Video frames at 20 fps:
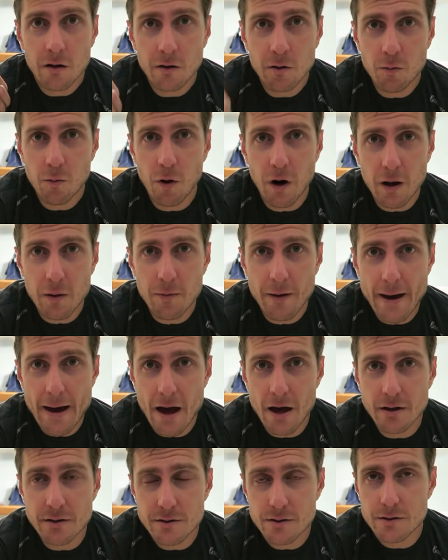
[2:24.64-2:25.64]
New brake
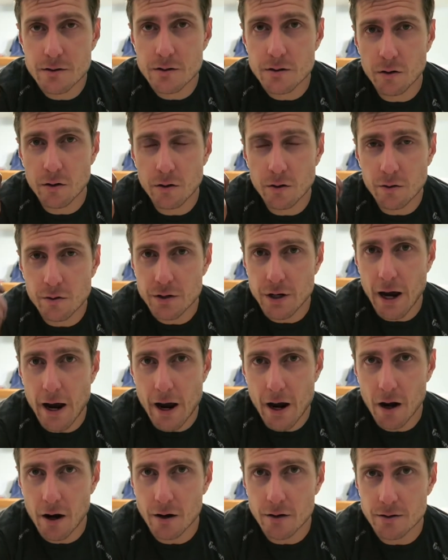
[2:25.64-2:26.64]
pads, new
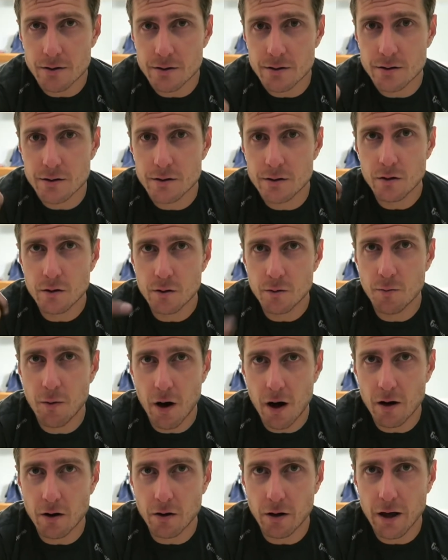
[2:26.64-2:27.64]
tires, new
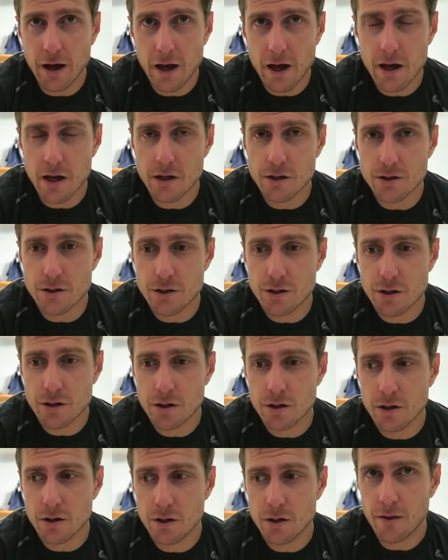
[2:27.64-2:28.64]
bottle cage.
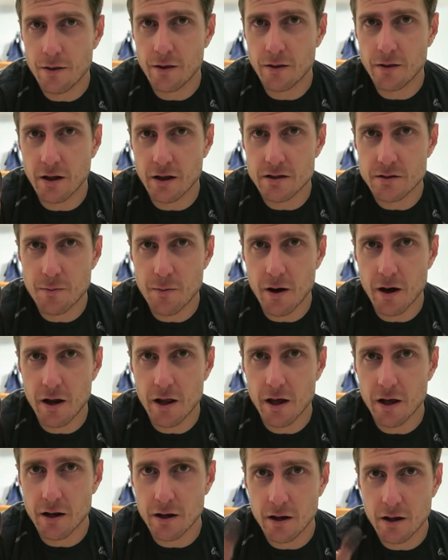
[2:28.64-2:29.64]
I think that's about
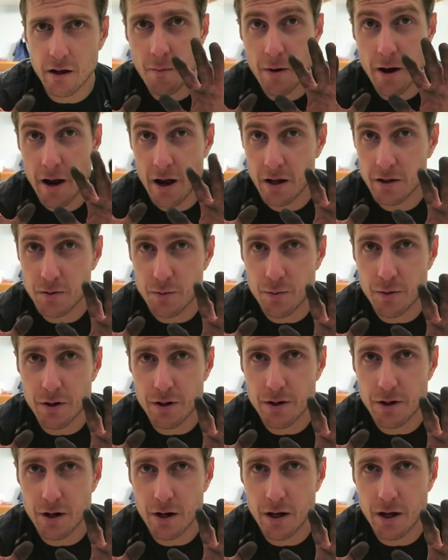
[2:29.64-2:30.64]
it. My hands are
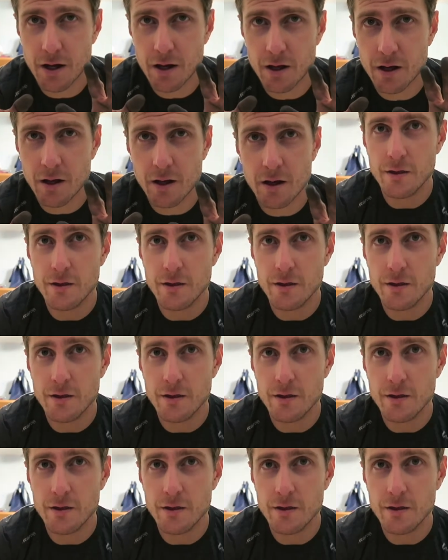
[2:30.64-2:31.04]
pretty dirty.